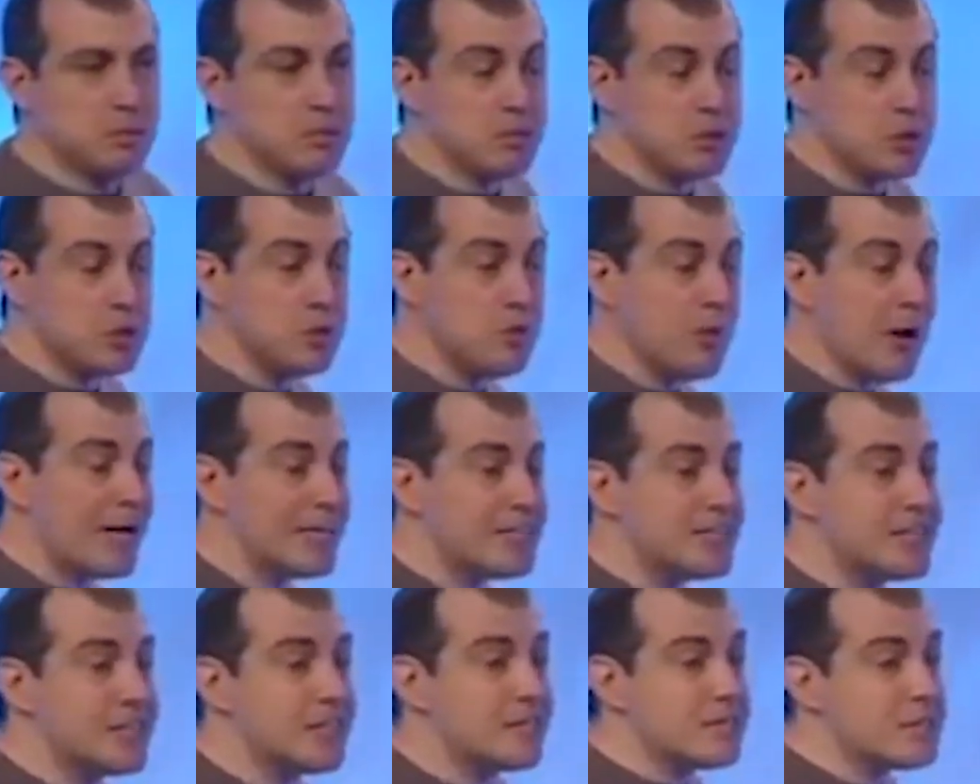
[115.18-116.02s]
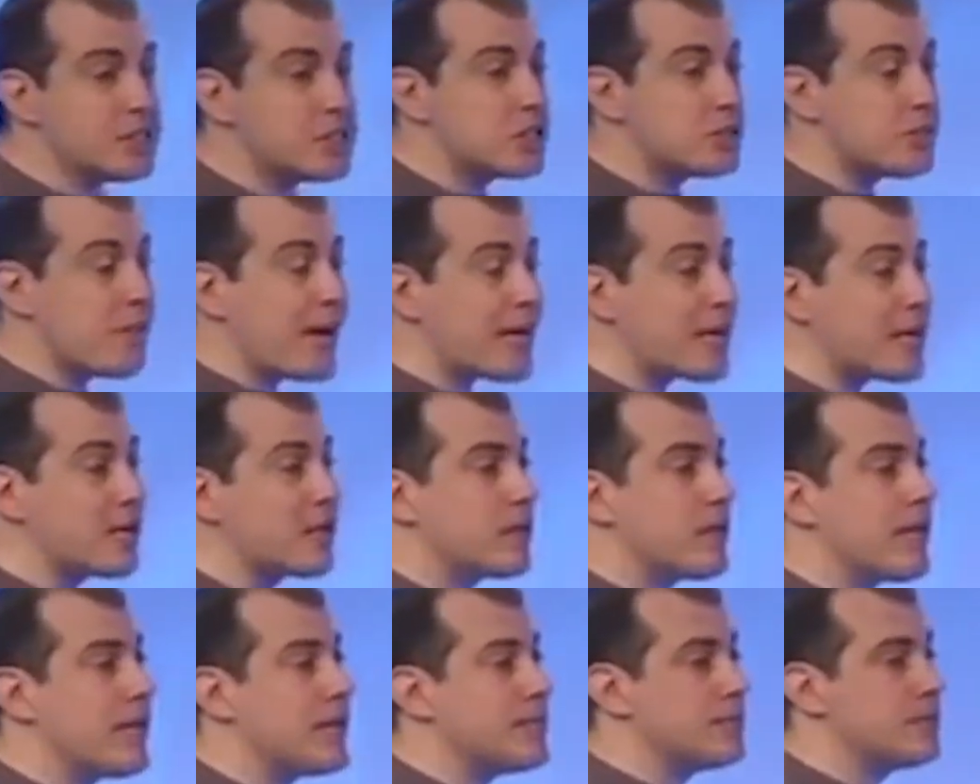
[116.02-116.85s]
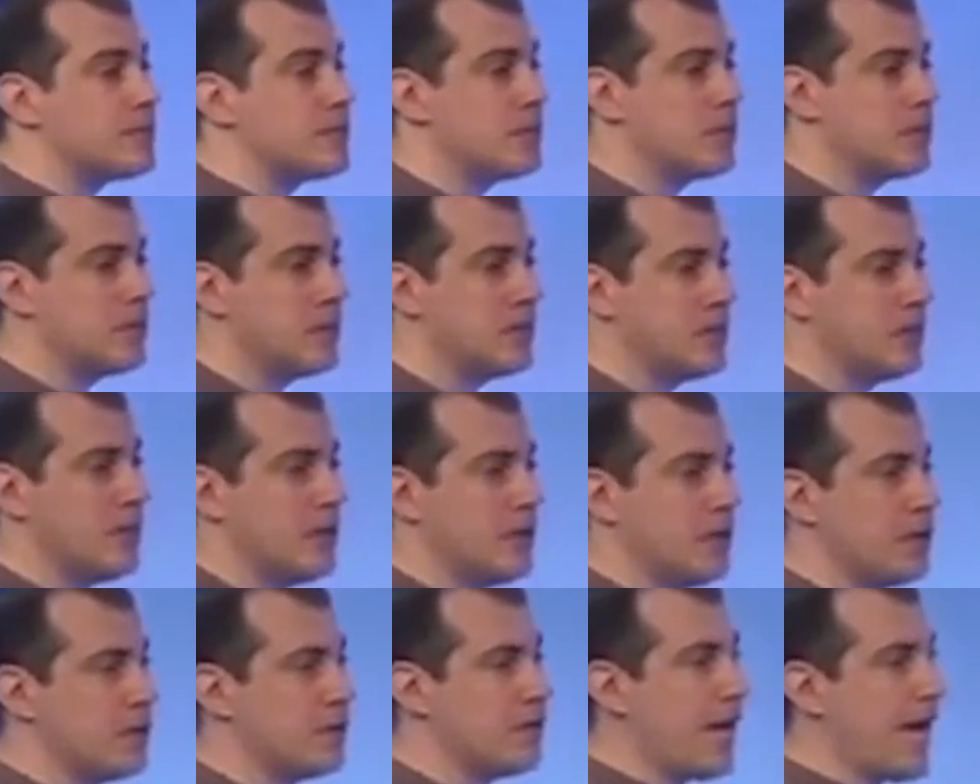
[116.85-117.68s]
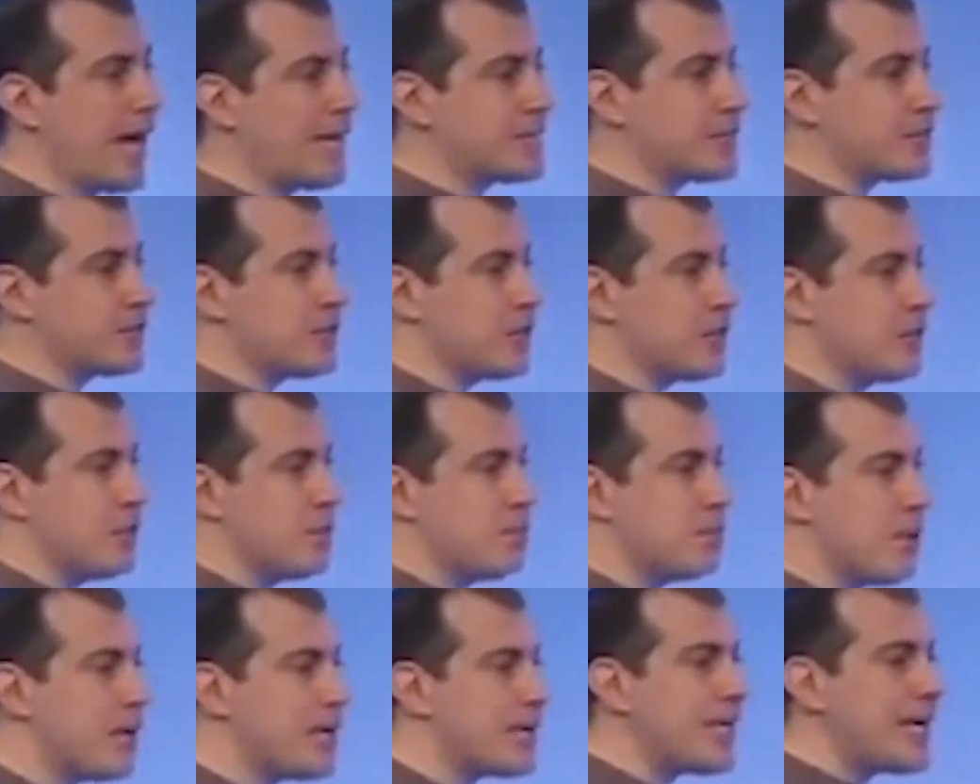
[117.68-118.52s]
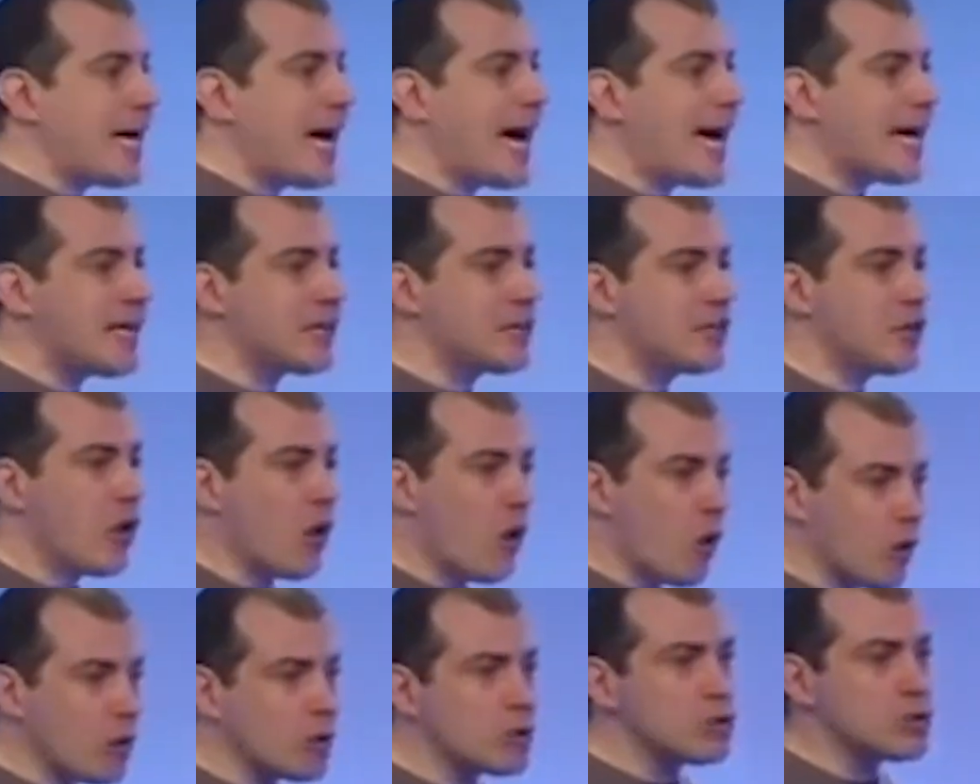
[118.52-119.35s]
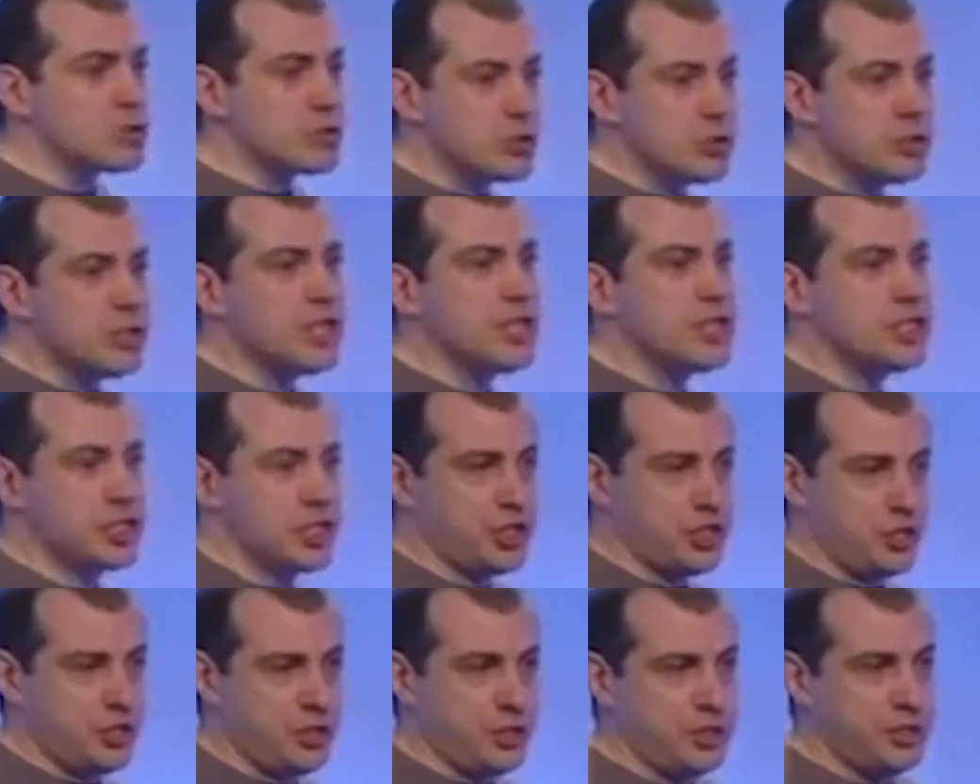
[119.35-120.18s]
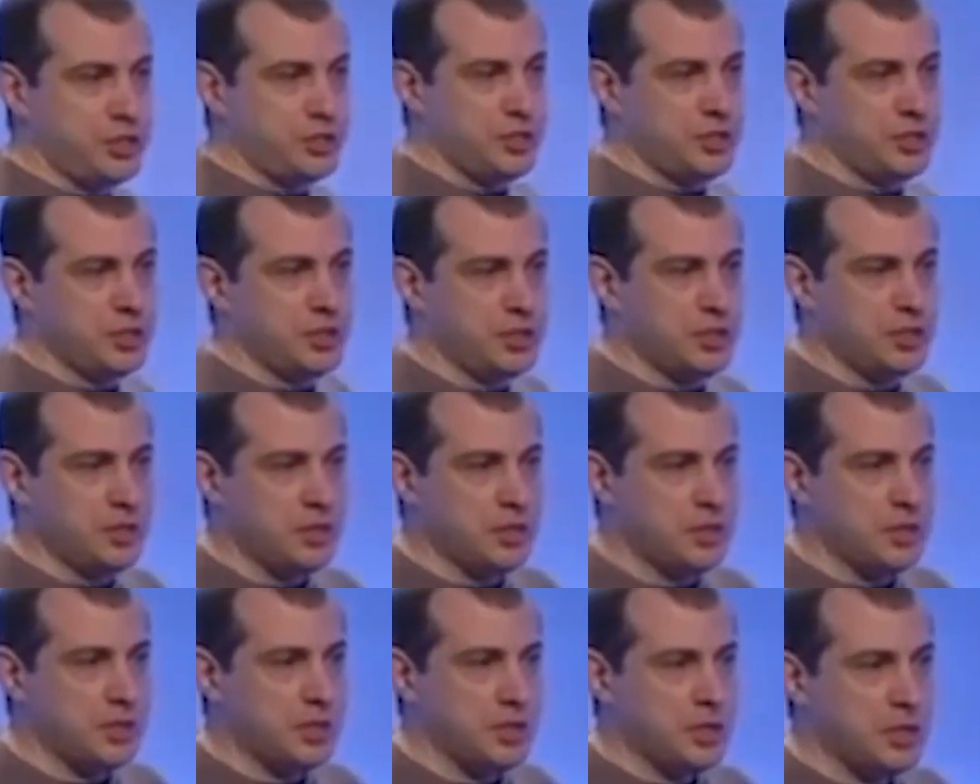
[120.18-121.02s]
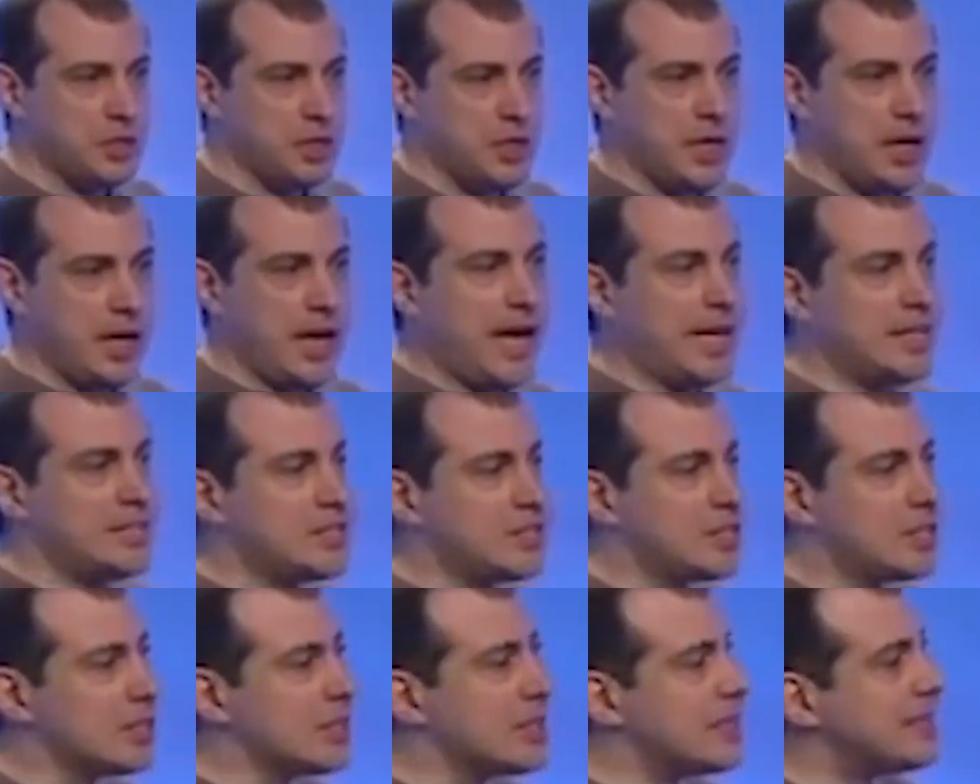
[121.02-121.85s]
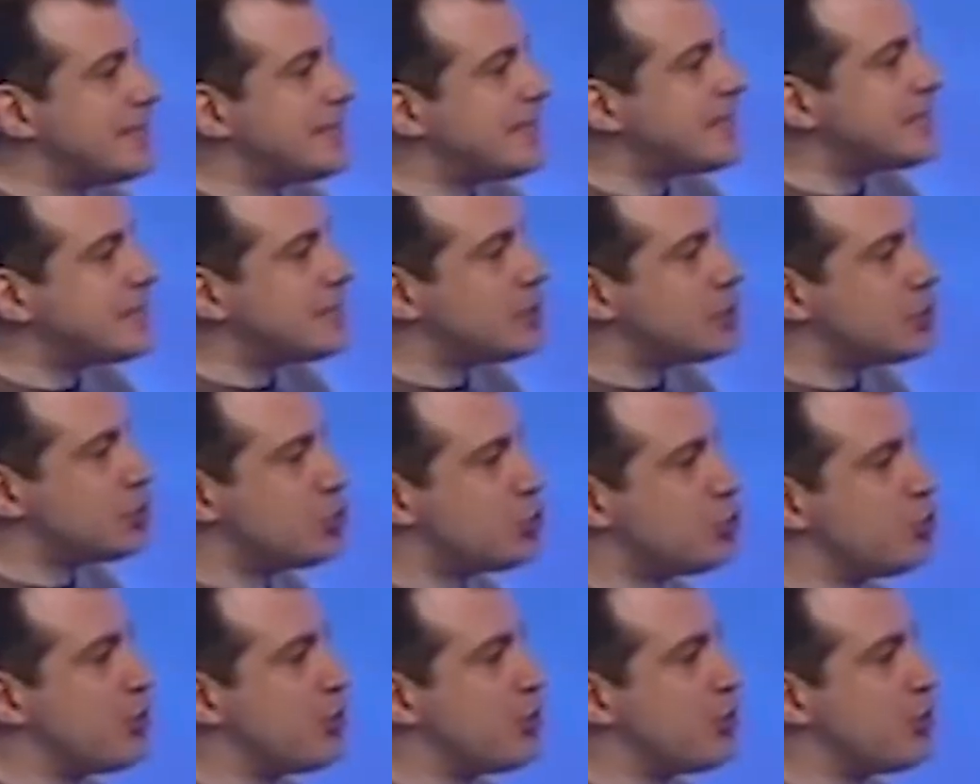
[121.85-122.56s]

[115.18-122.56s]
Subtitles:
You might even speculate that money had an oral tradition until it needed to